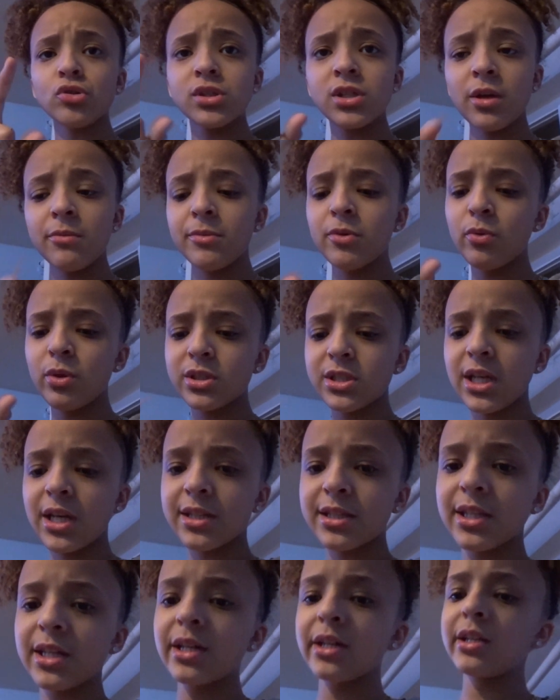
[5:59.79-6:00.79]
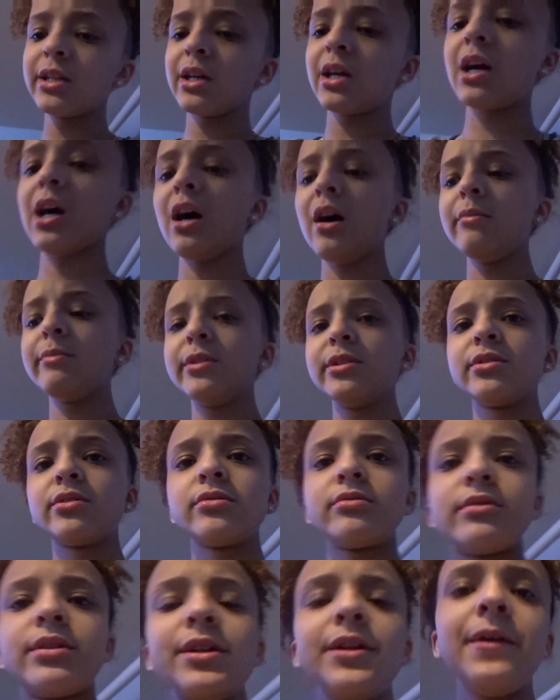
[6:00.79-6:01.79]
tell me what y'all think in the
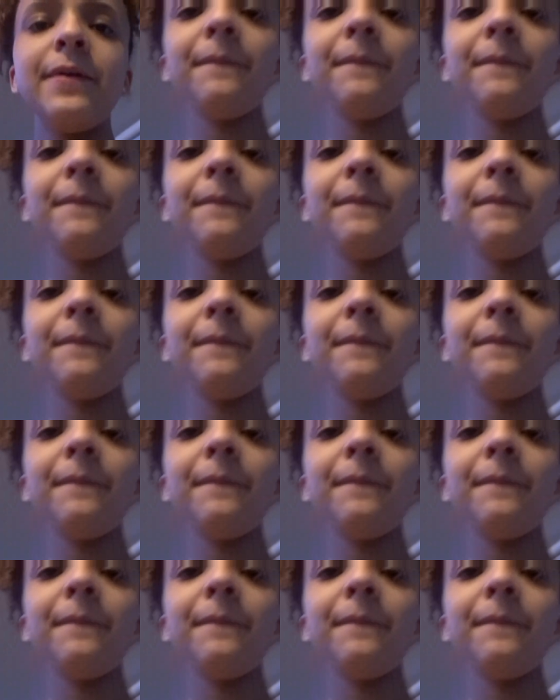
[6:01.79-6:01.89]
comments, right?